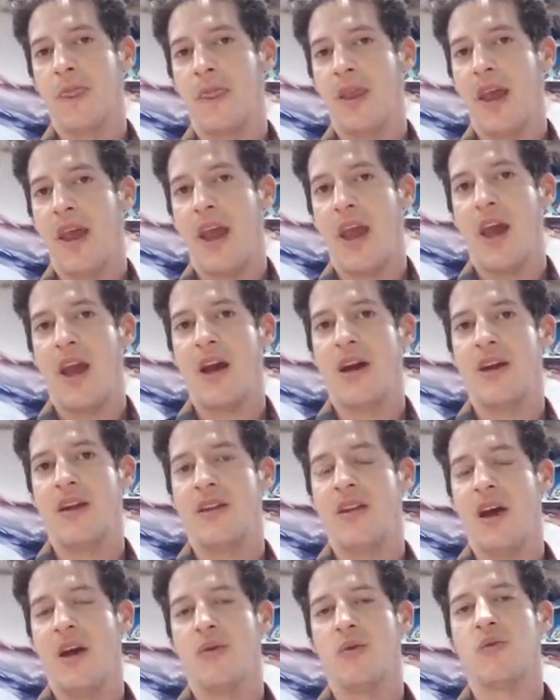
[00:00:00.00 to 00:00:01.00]
and
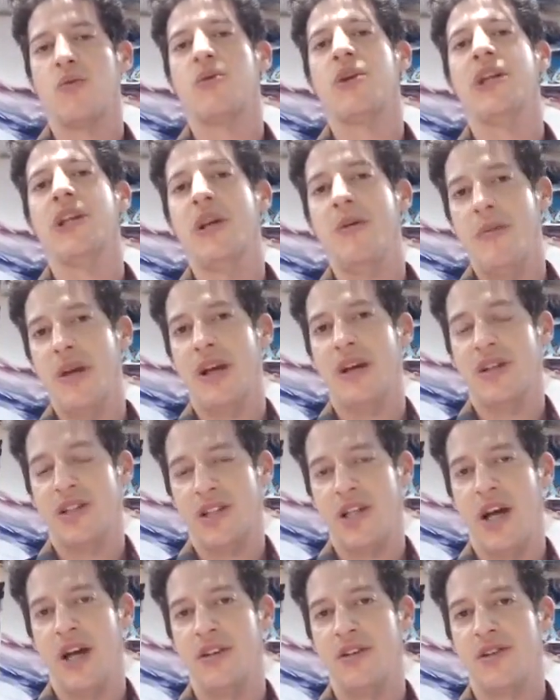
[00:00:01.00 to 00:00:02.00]
that really makes
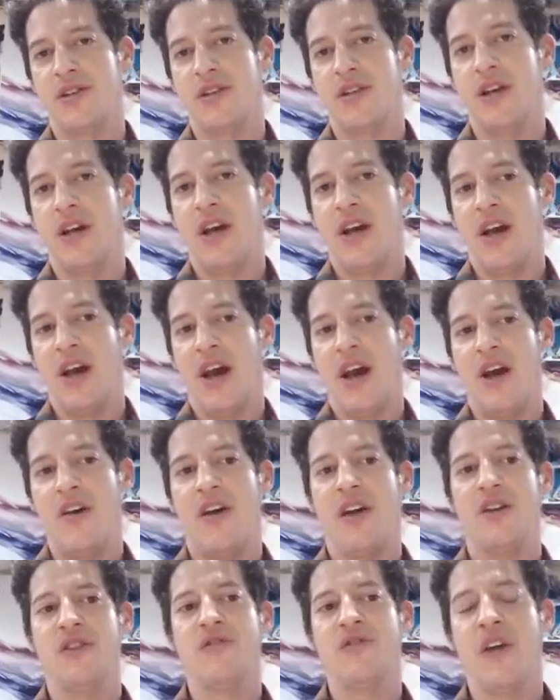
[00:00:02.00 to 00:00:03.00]
sense and that
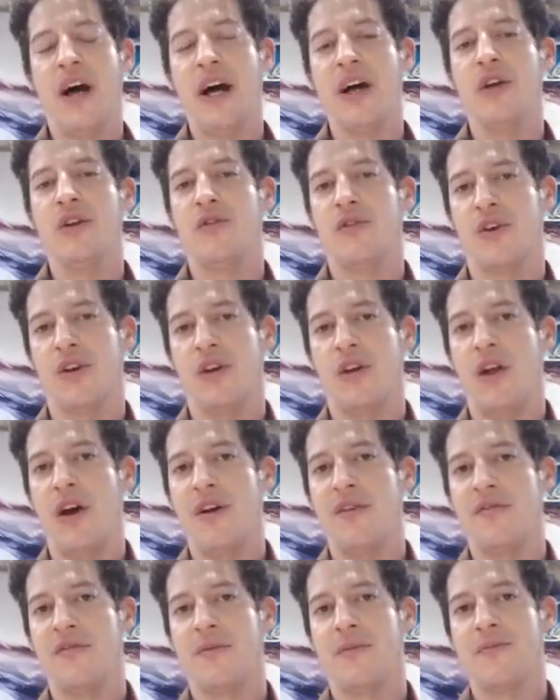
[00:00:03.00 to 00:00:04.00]
has value for your
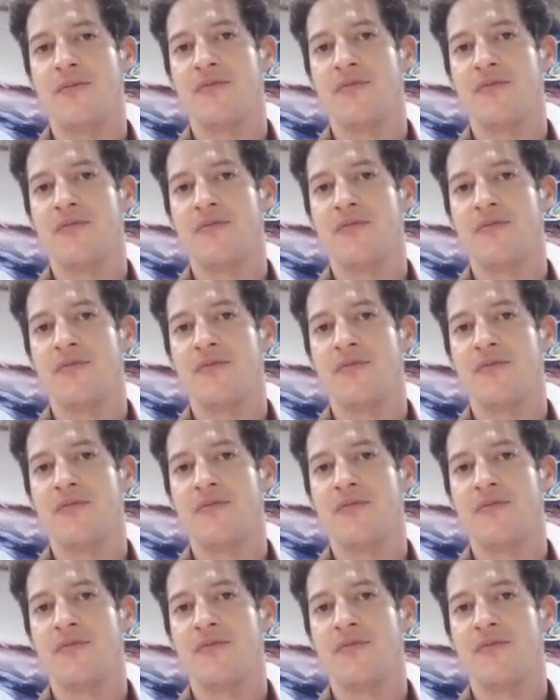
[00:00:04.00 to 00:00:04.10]
life.